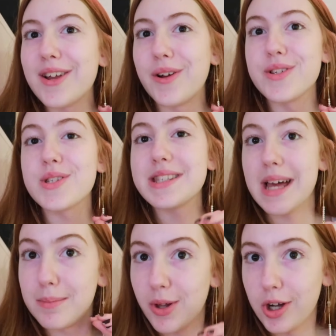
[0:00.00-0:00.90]
And also
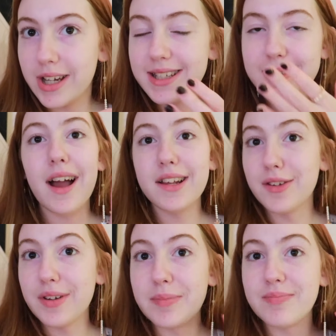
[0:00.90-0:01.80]
Sam Lloyd, I
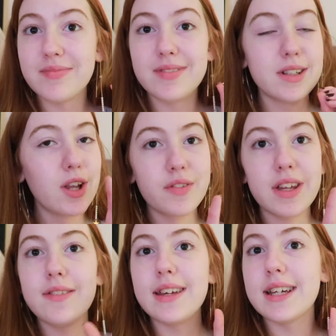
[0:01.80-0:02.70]
love him, love
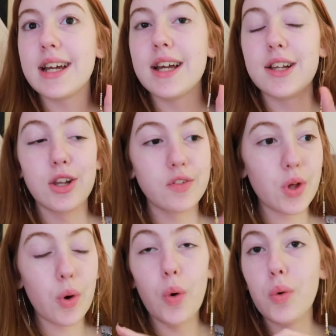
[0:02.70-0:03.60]
Evie, love
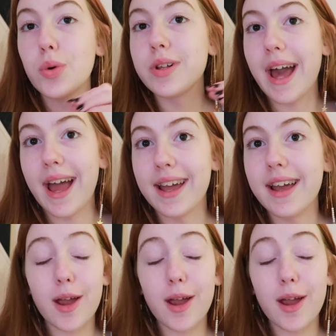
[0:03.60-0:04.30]
the whole gang.